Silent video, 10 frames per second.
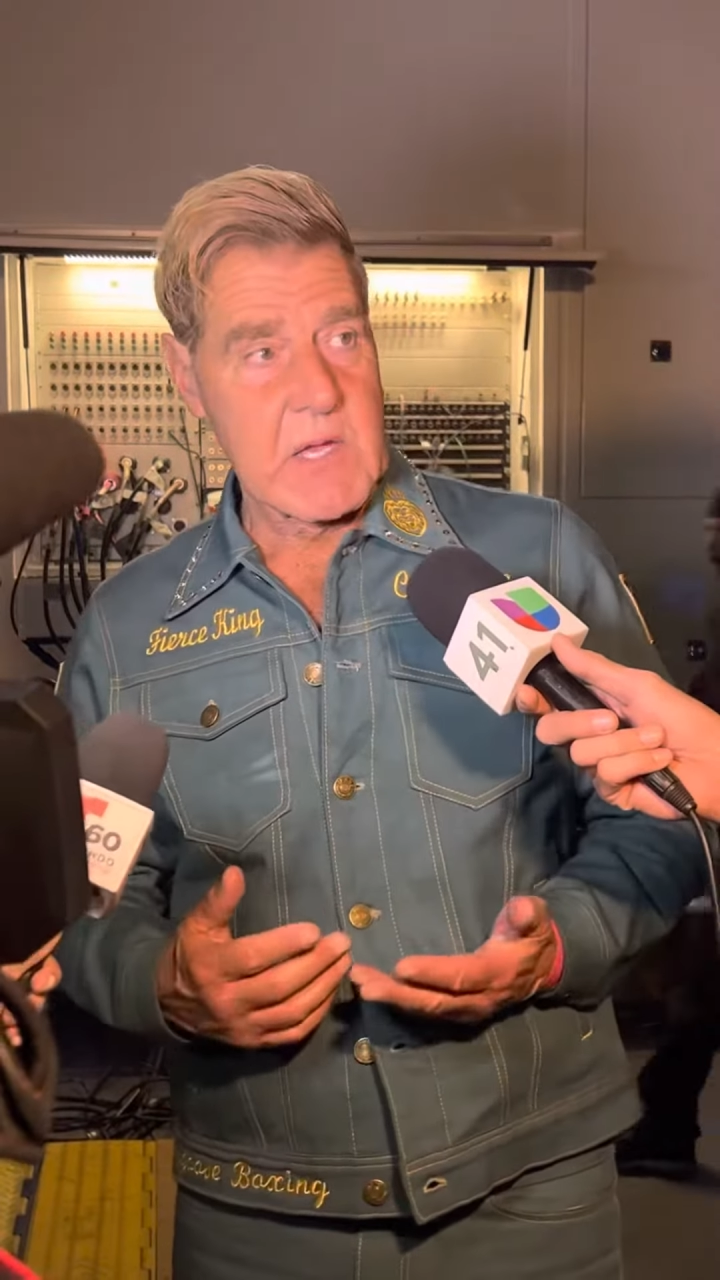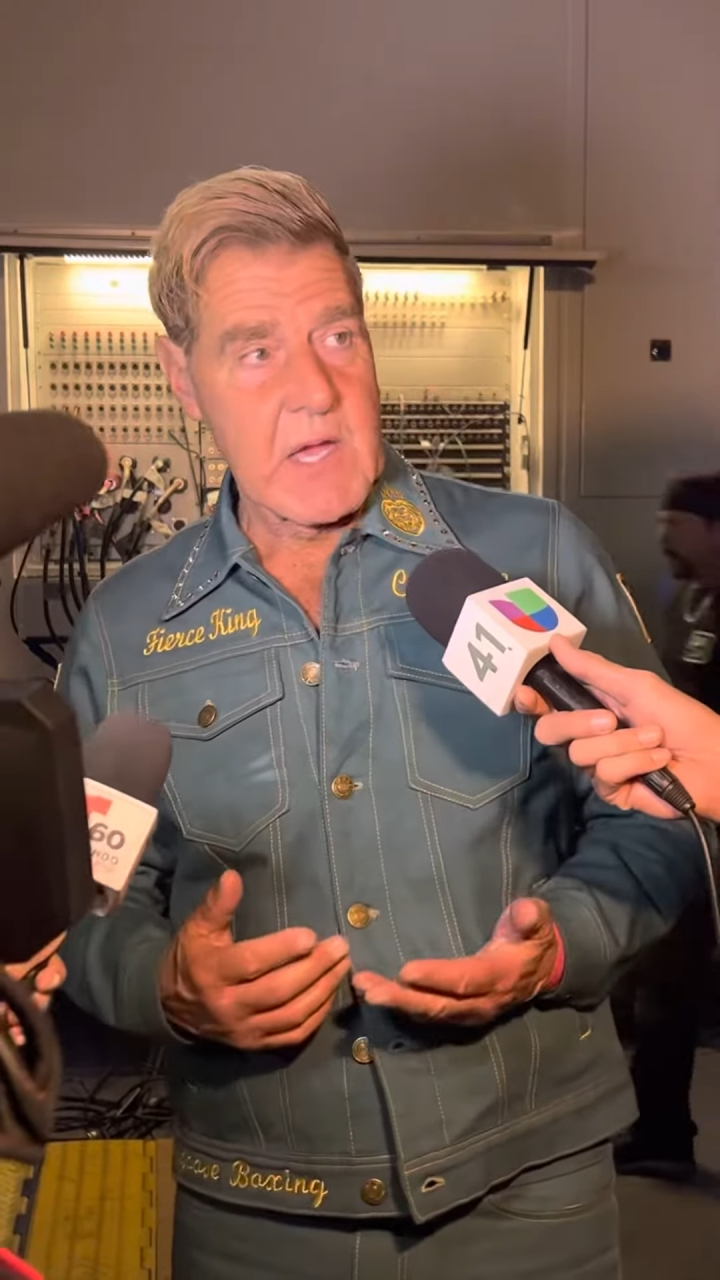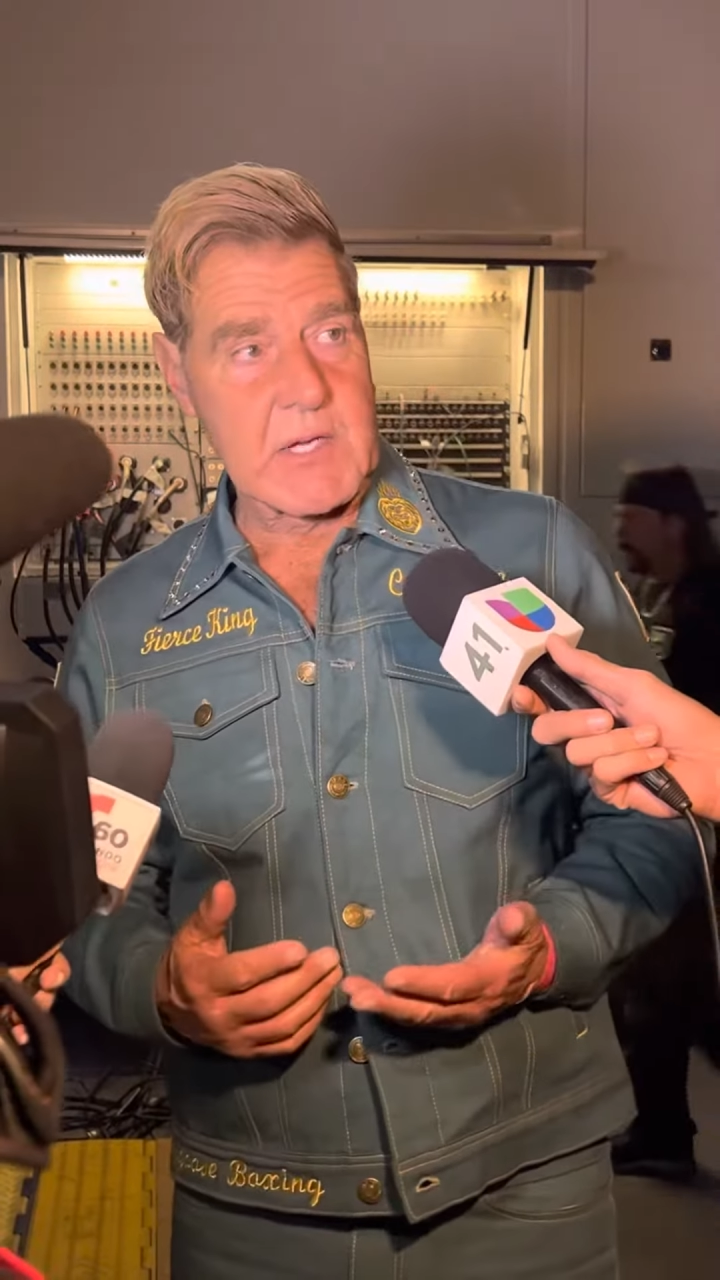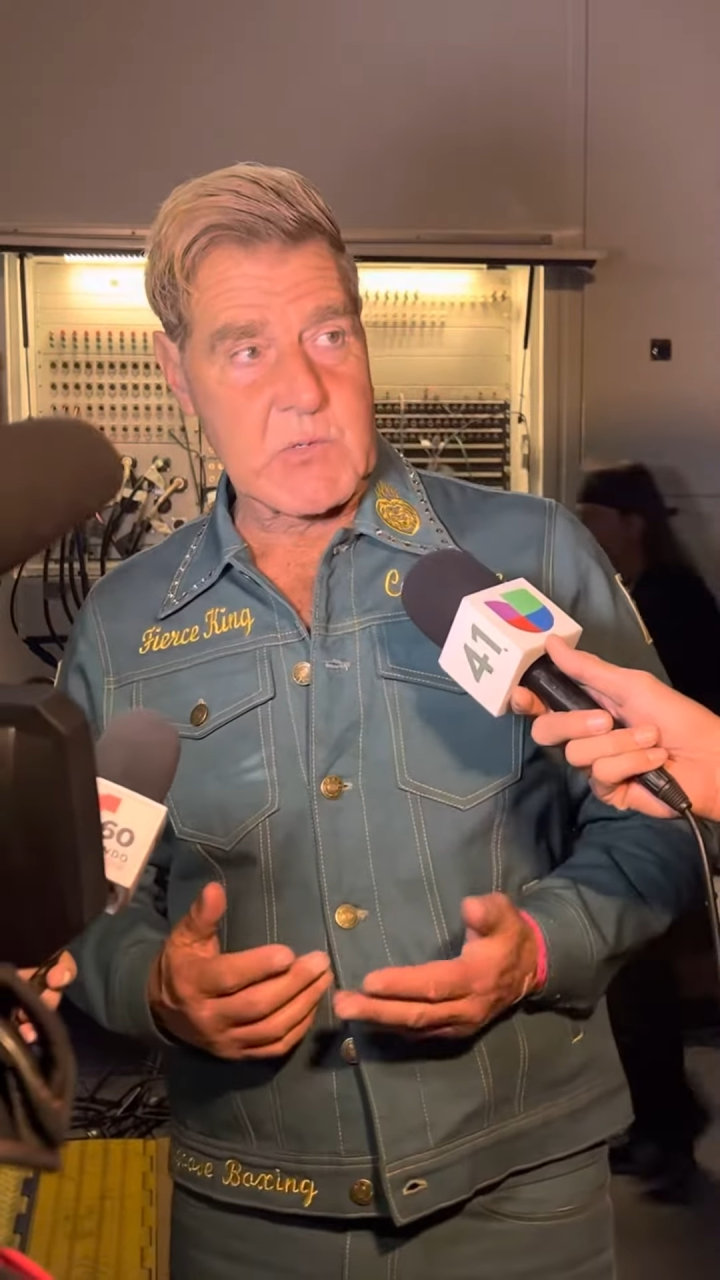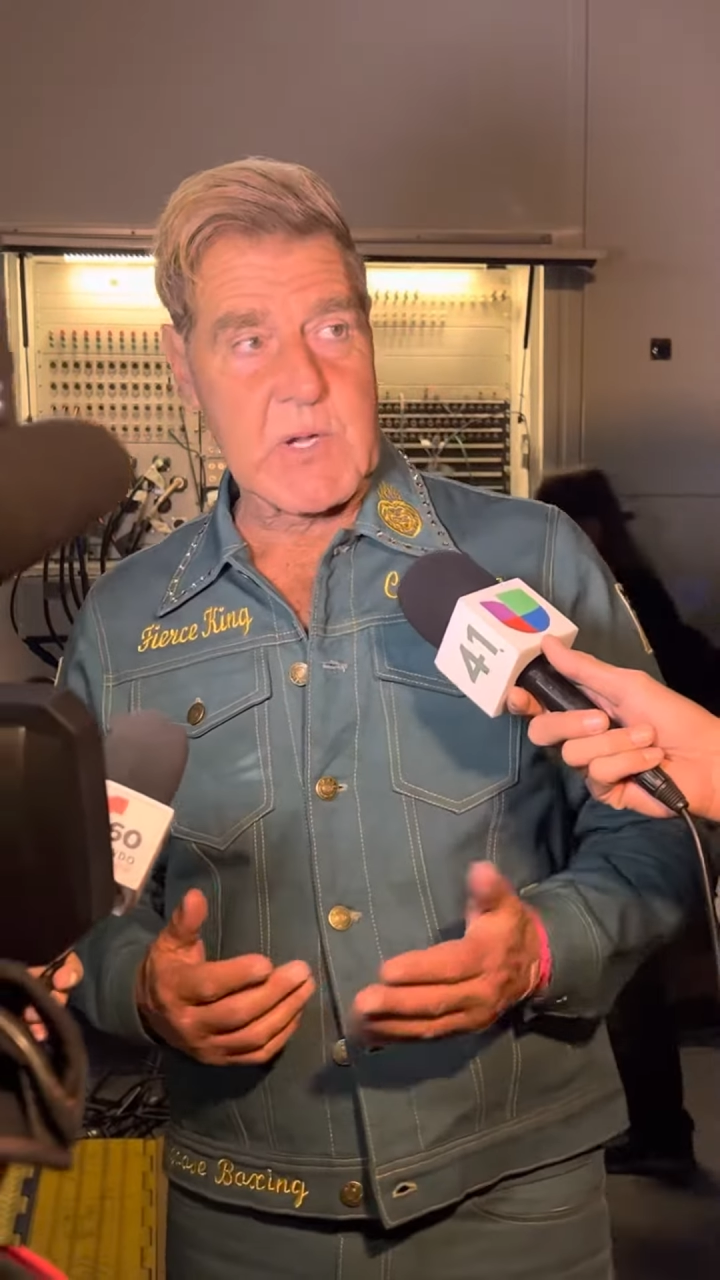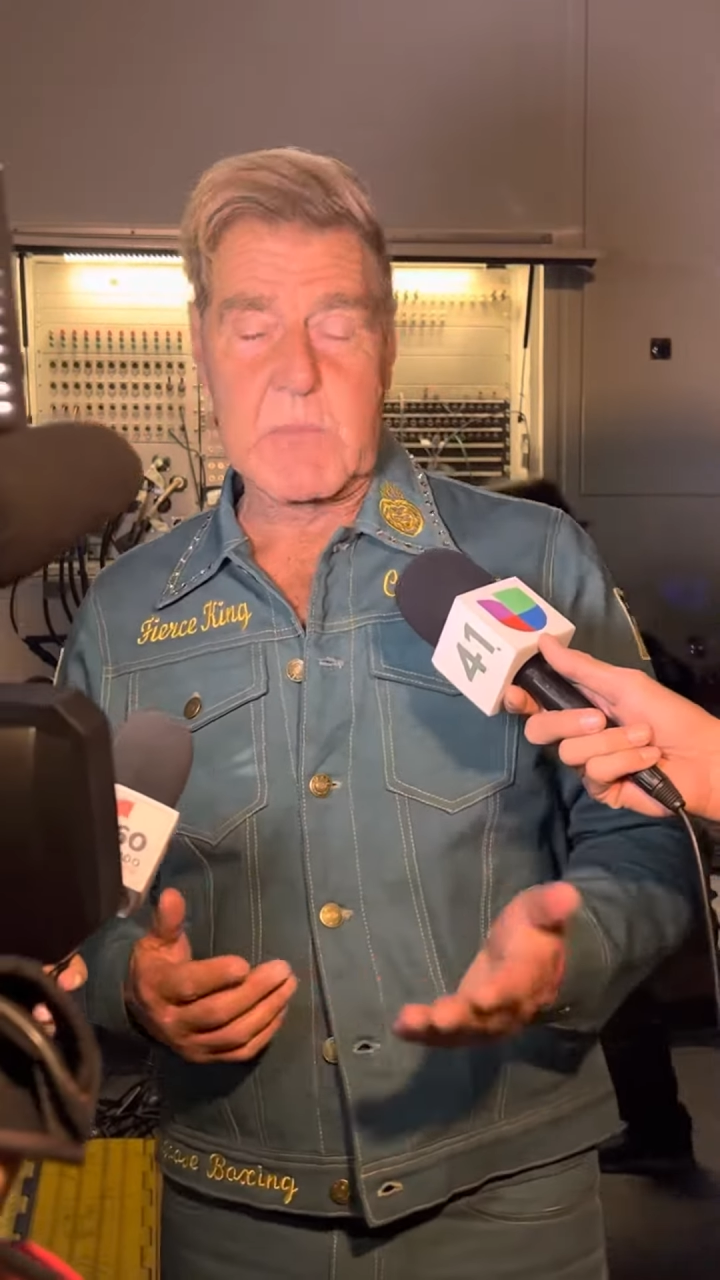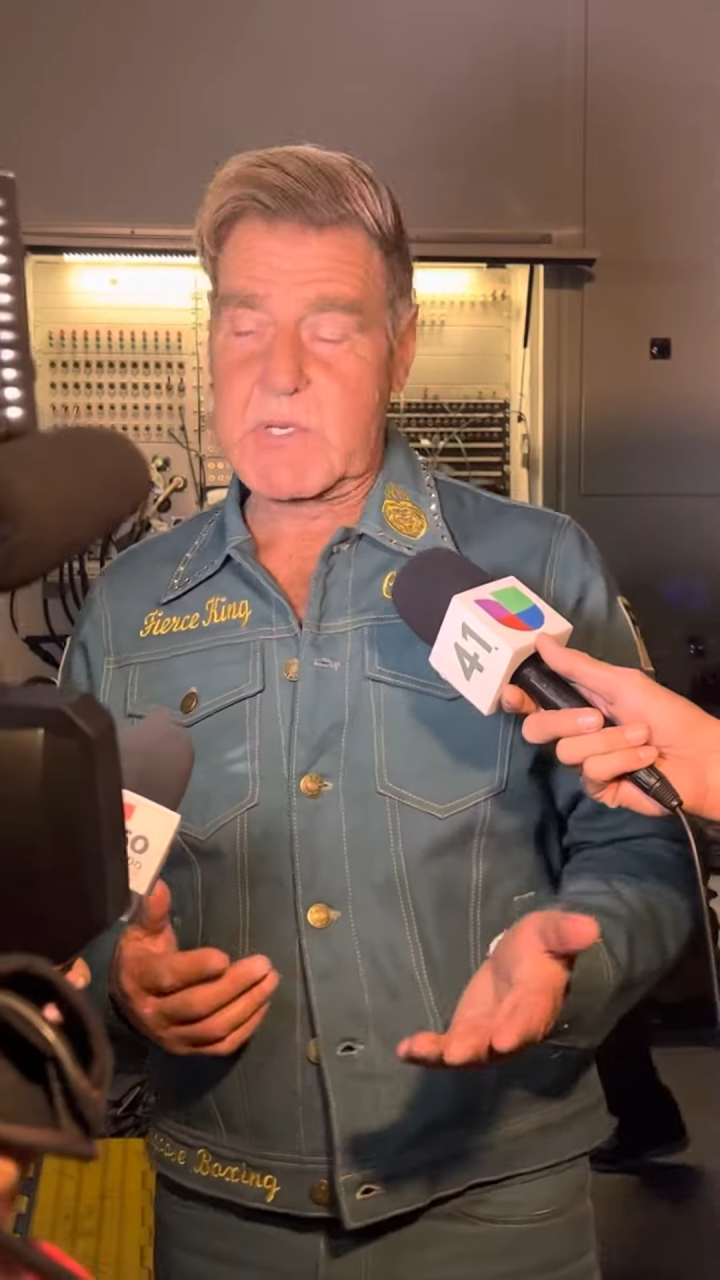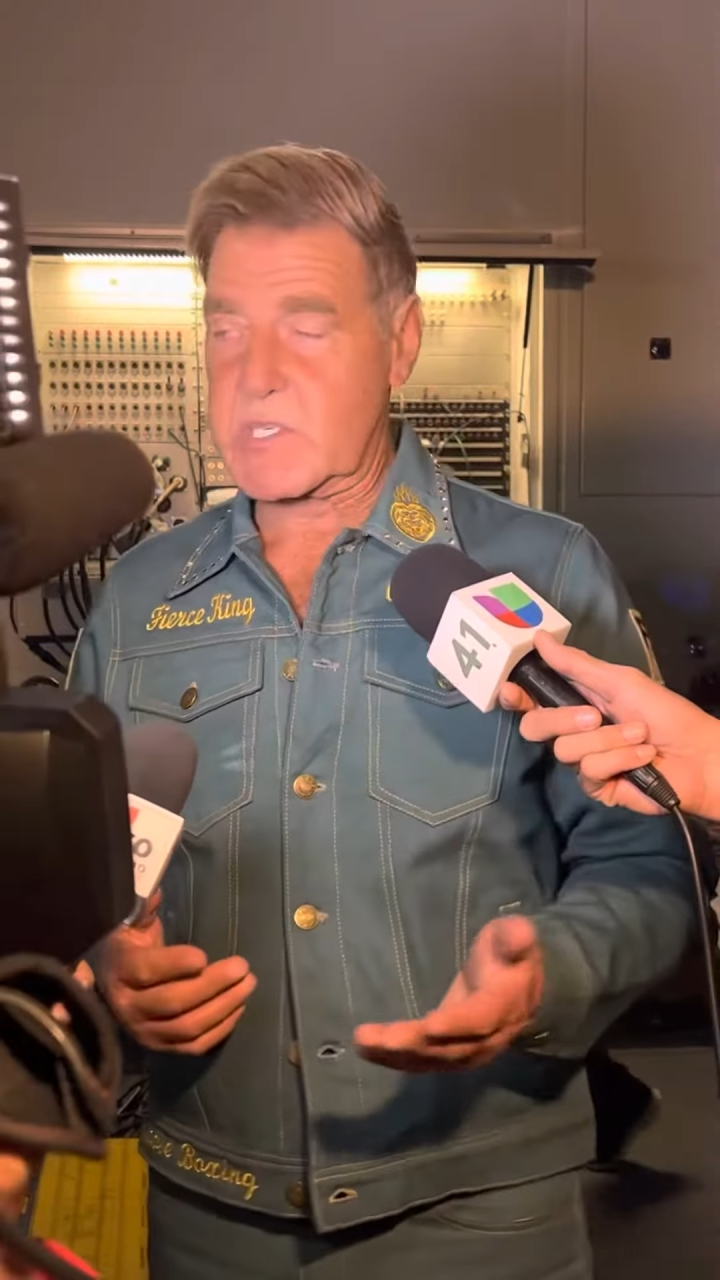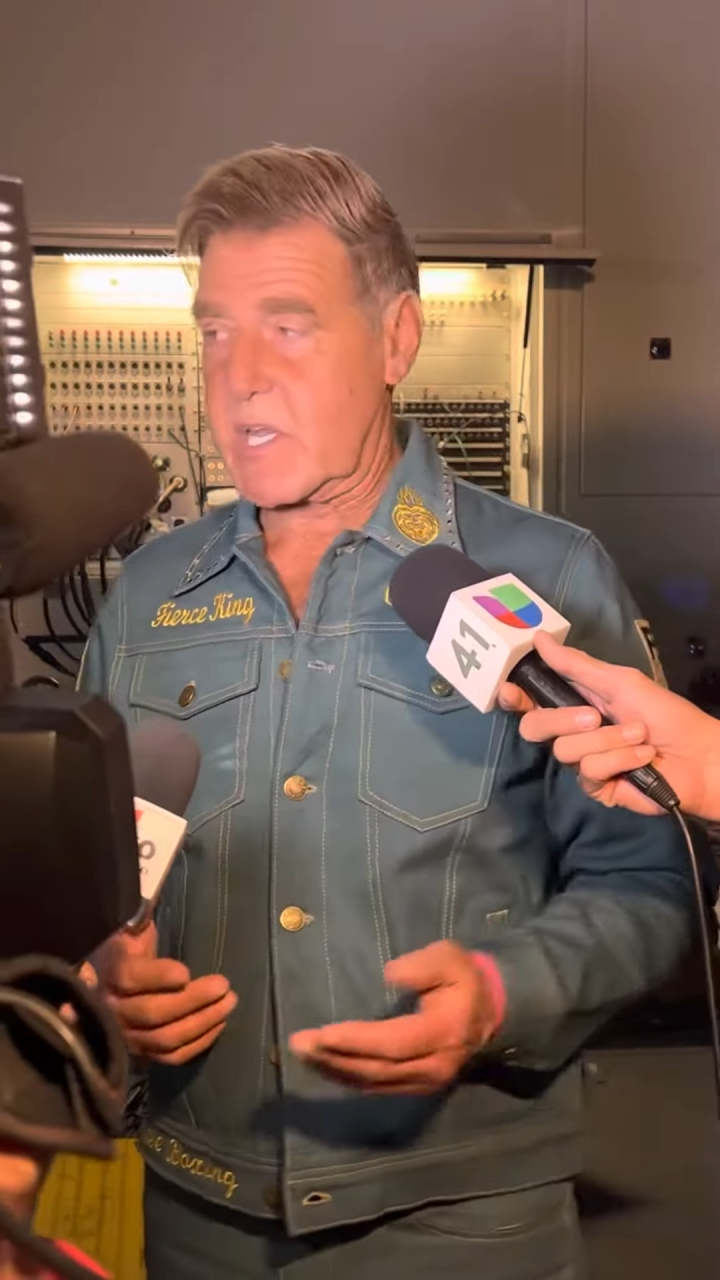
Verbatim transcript: I trained a bunch of